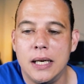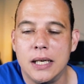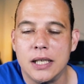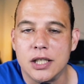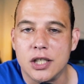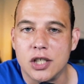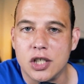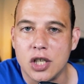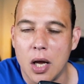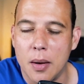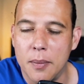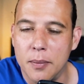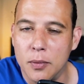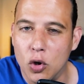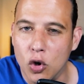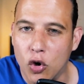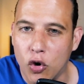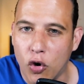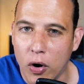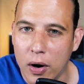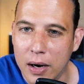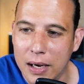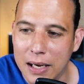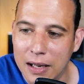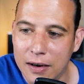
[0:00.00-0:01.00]
some
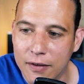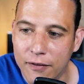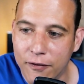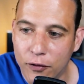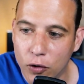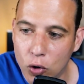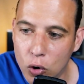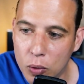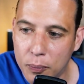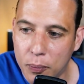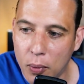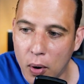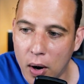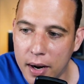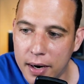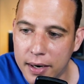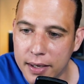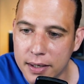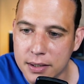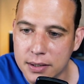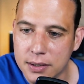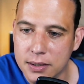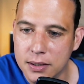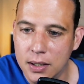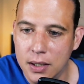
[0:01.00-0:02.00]
Ukrainian food
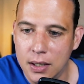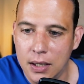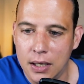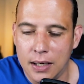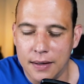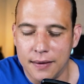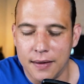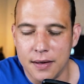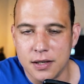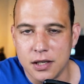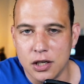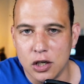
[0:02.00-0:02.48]
products. This